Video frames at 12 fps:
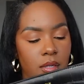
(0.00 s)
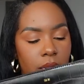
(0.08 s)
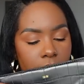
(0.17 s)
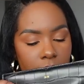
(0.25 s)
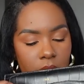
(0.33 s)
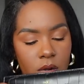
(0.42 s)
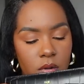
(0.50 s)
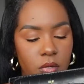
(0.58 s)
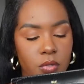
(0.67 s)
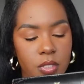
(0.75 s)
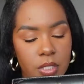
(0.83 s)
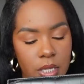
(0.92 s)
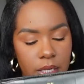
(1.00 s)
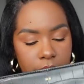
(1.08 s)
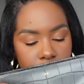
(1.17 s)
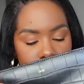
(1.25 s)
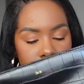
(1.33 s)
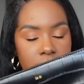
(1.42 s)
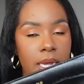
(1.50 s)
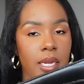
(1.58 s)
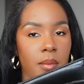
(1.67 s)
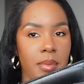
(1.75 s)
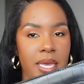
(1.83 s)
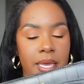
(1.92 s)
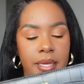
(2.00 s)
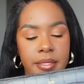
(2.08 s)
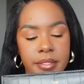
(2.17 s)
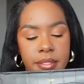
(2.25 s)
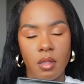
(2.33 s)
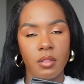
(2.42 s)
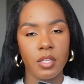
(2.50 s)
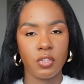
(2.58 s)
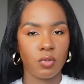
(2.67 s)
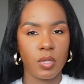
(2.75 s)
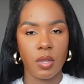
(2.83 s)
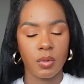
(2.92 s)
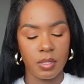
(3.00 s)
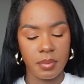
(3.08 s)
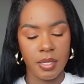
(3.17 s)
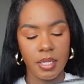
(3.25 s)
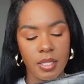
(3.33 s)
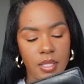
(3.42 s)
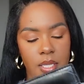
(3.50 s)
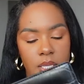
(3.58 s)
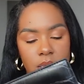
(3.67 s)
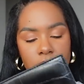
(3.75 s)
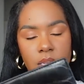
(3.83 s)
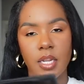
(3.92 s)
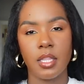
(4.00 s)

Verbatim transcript: Like I don't understand like those tiny bags that you can't really put anything in.